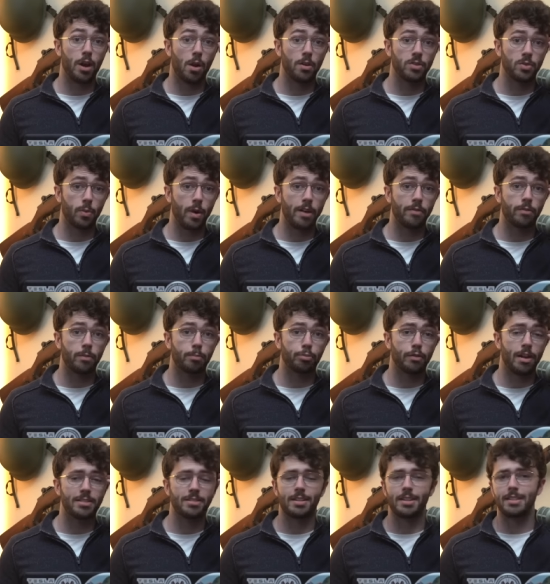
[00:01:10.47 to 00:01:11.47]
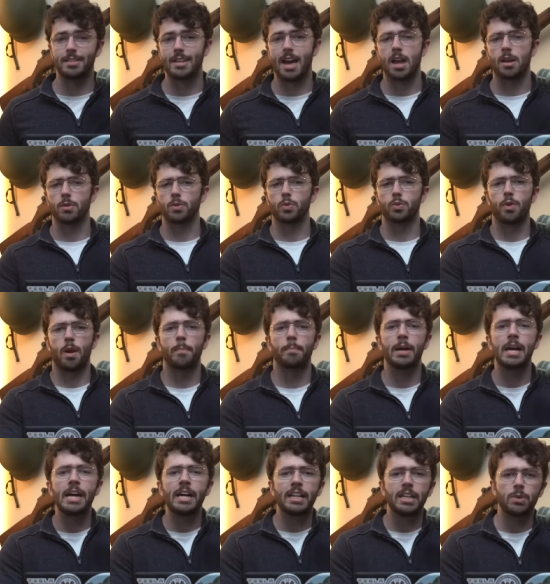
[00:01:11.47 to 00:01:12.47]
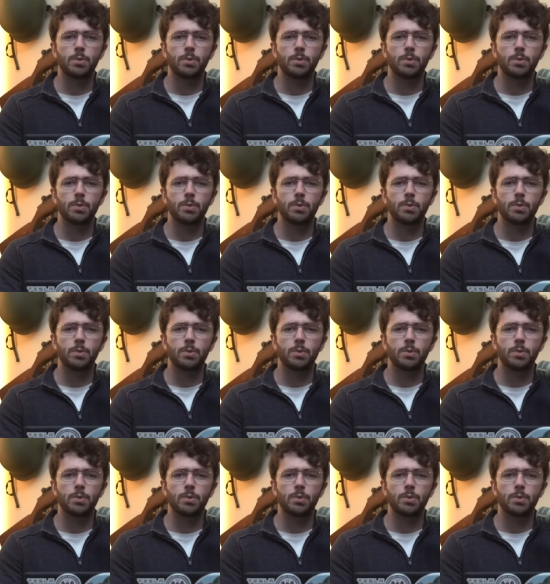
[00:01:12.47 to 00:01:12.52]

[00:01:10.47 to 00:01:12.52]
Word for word: yards away from President Donald Trump.